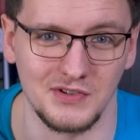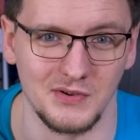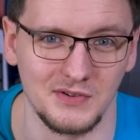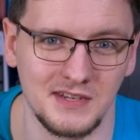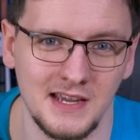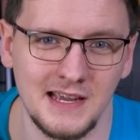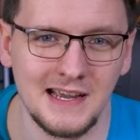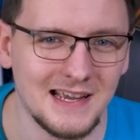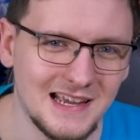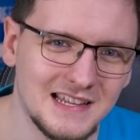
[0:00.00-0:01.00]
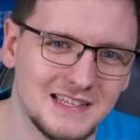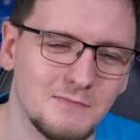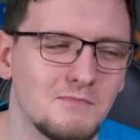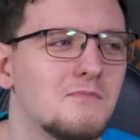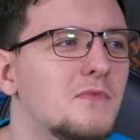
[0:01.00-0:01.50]
suit. It's
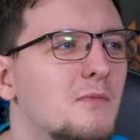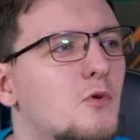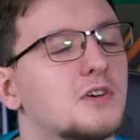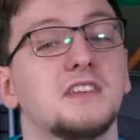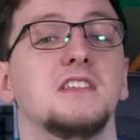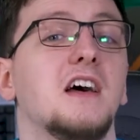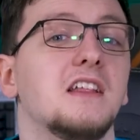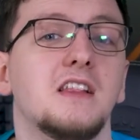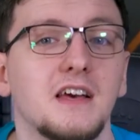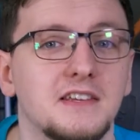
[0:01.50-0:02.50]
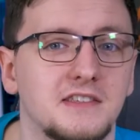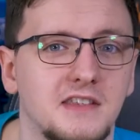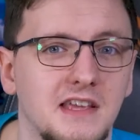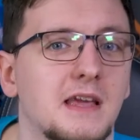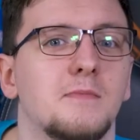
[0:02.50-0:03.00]
the more
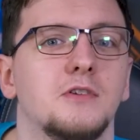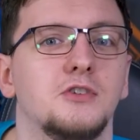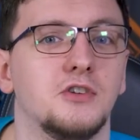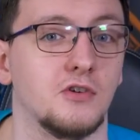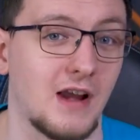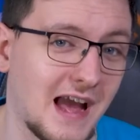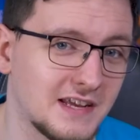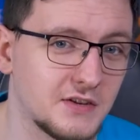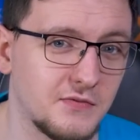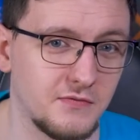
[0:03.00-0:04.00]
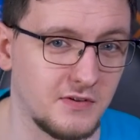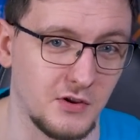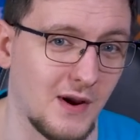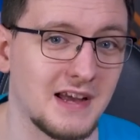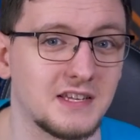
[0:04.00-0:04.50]
stylized the image you ask
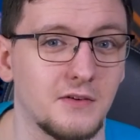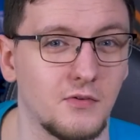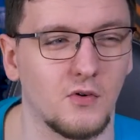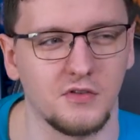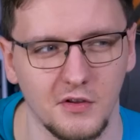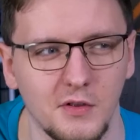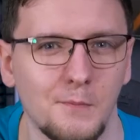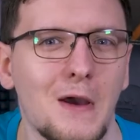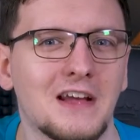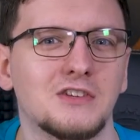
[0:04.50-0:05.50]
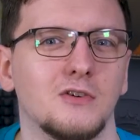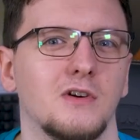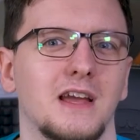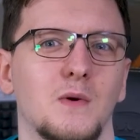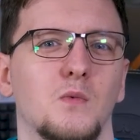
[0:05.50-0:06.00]
it for, the
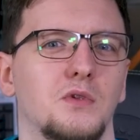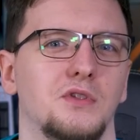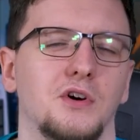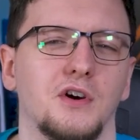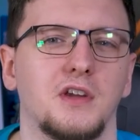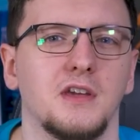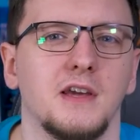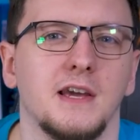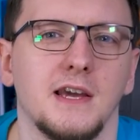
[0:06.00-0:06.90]
better it will look.